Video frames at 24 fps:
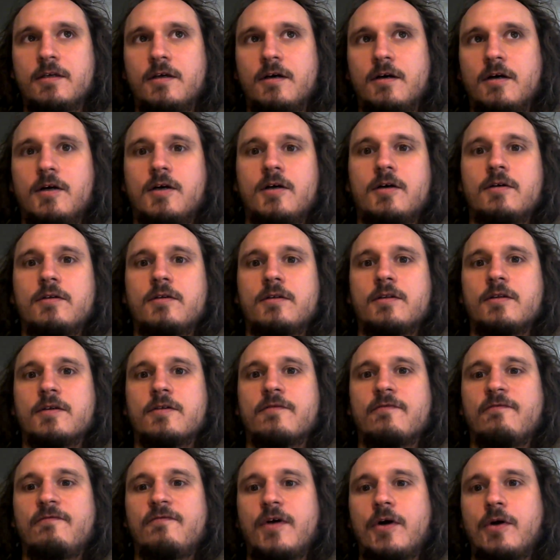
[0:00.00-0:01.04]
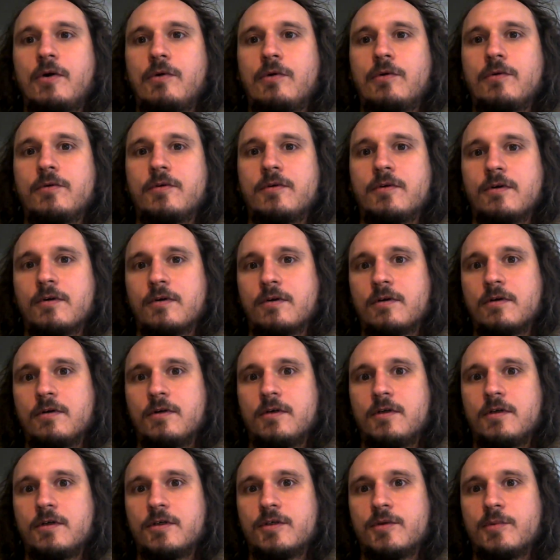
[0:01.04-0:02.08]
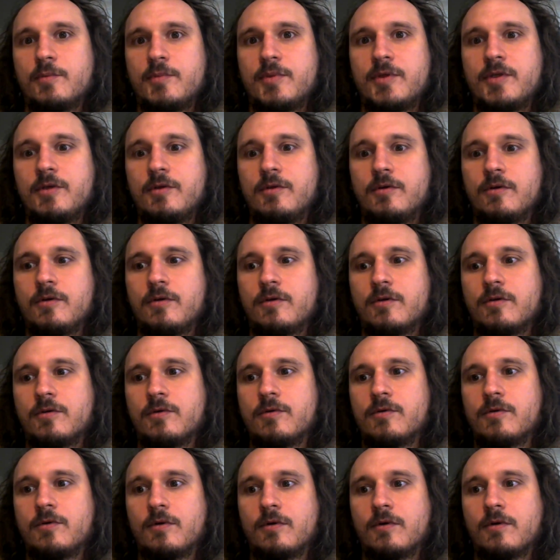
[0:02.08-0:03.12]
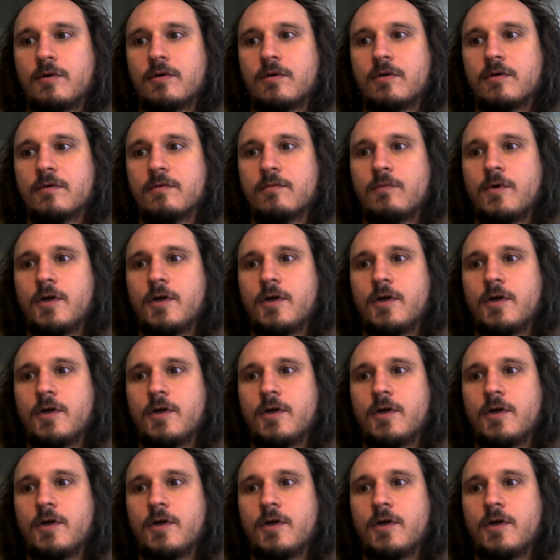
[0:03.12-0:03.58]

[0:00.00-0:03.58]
on their phone or computer or